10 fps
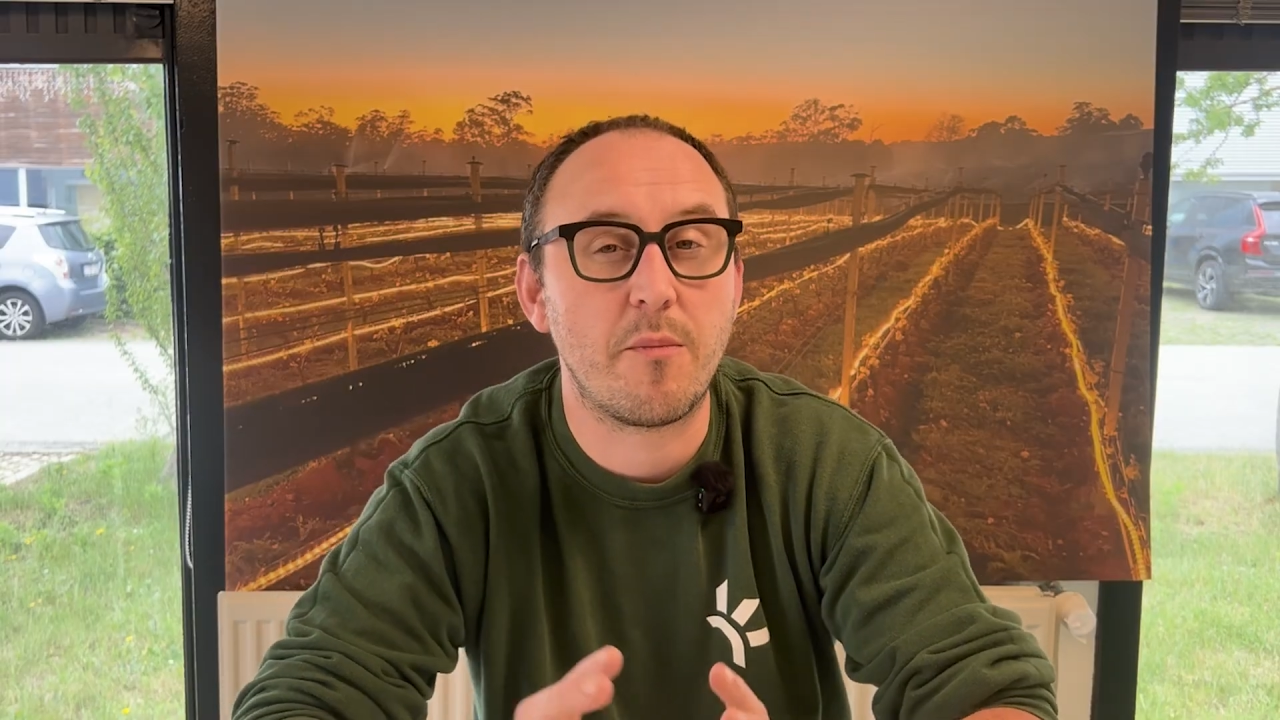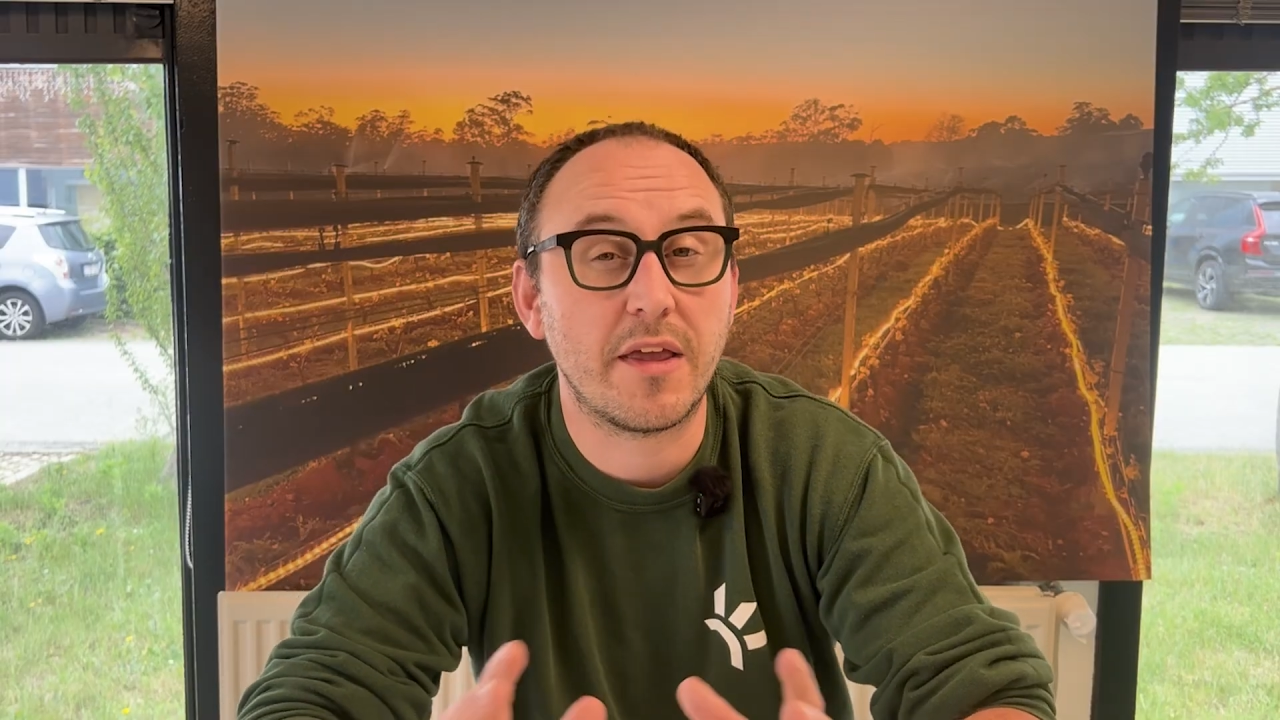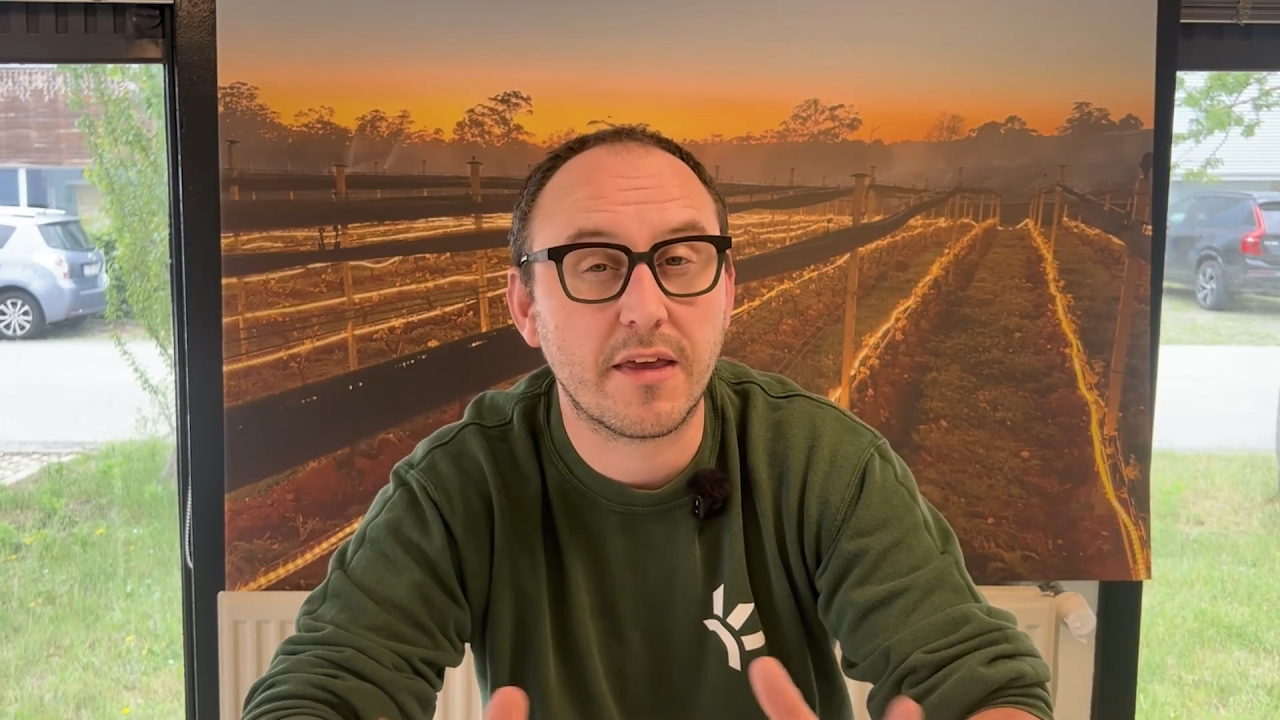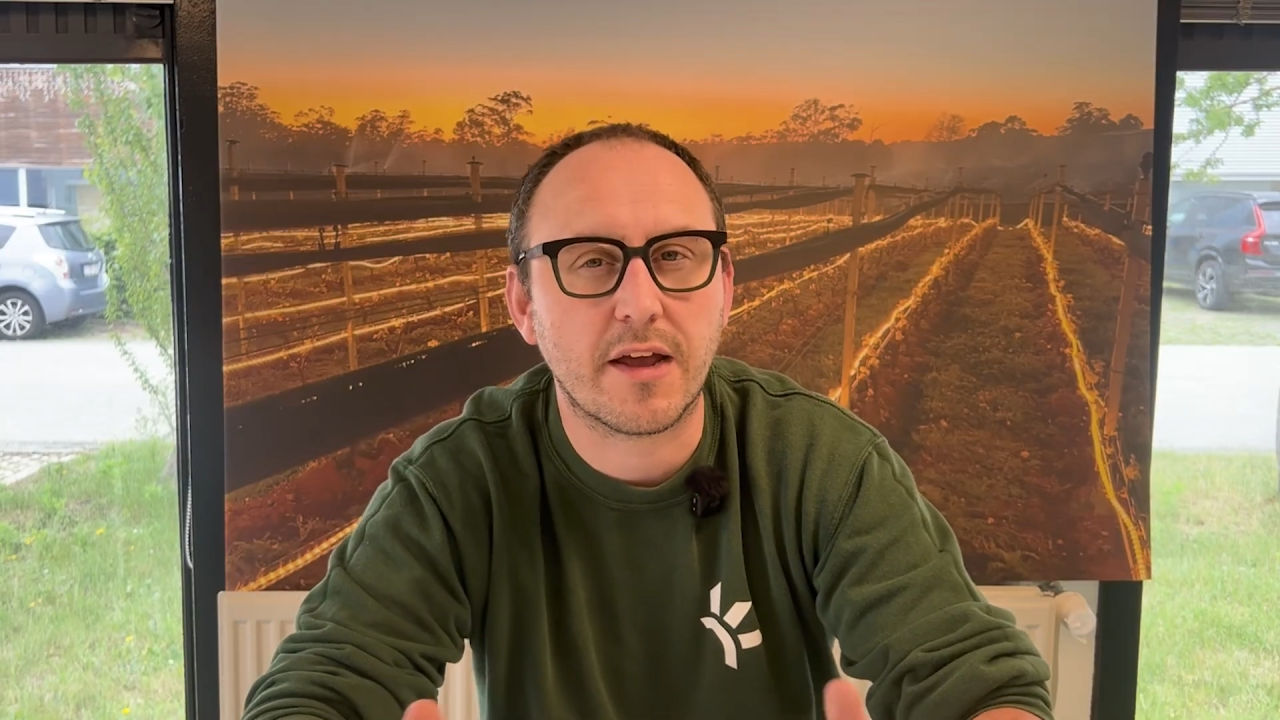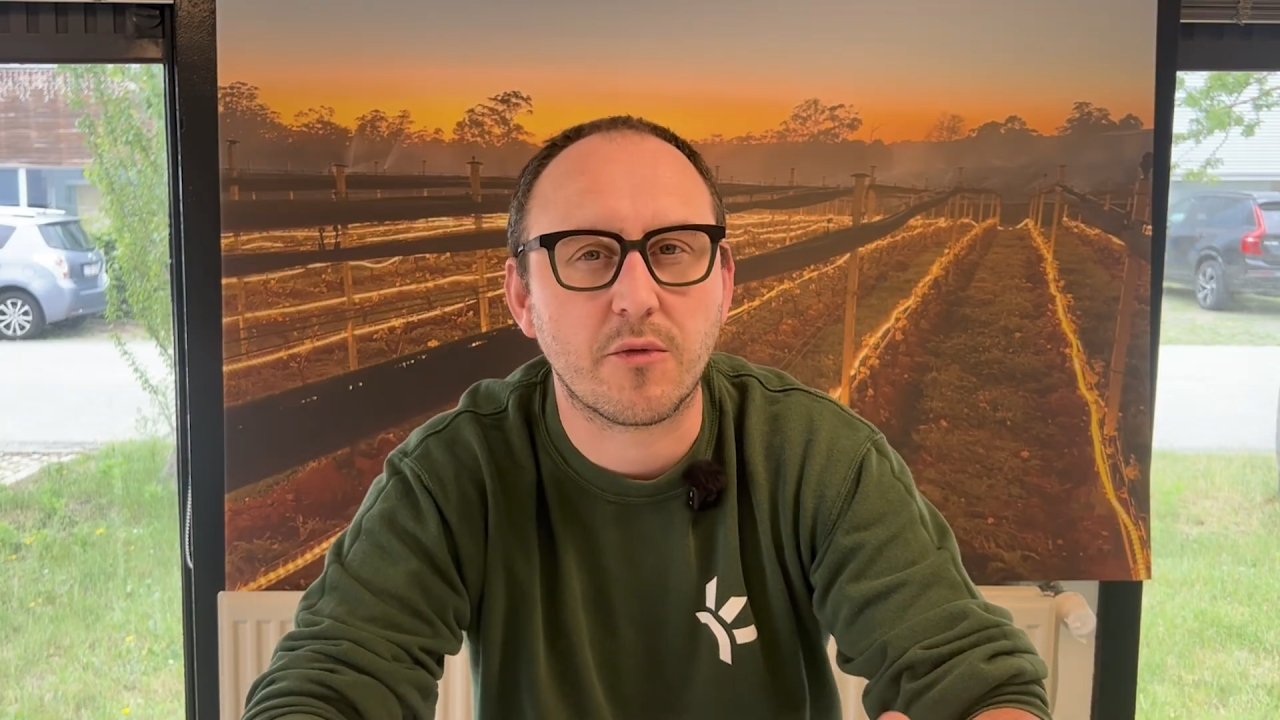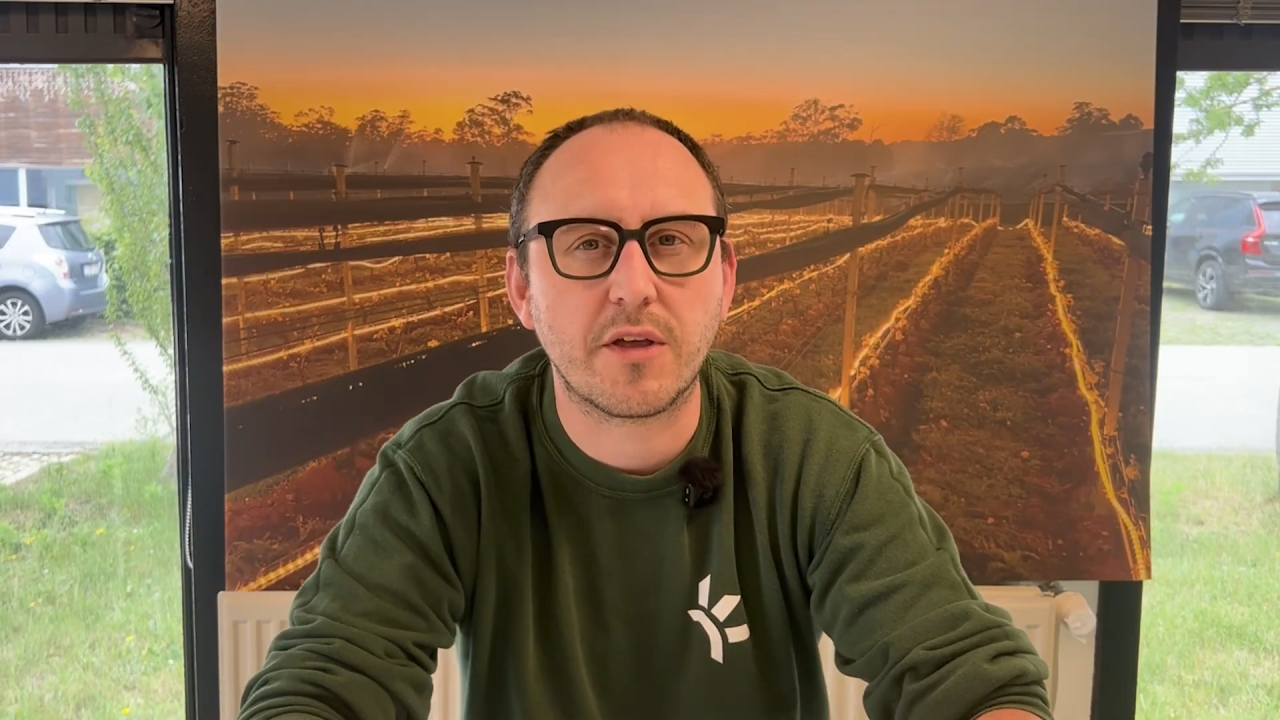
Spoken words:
big can we